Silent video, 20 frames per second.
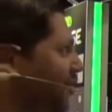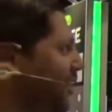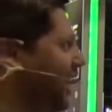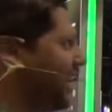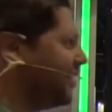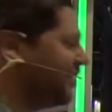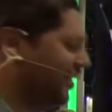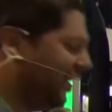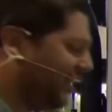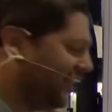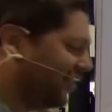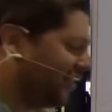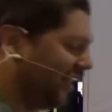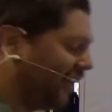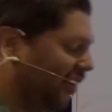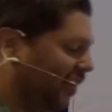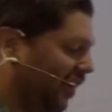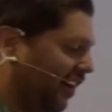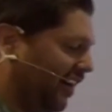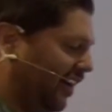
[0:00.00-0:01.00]
yes,
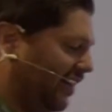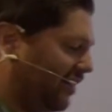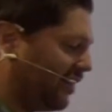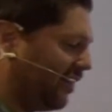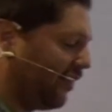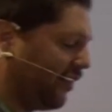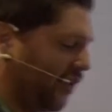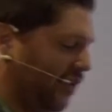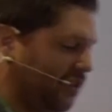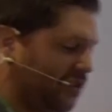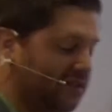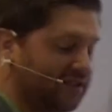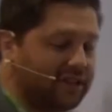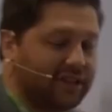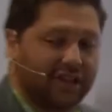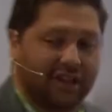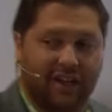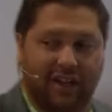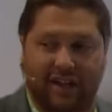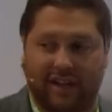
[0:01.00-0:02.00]
Singularity is the first
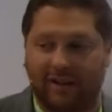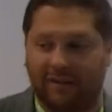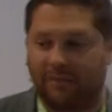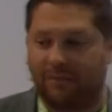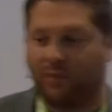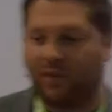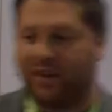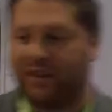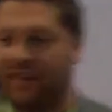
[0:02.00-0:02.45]
one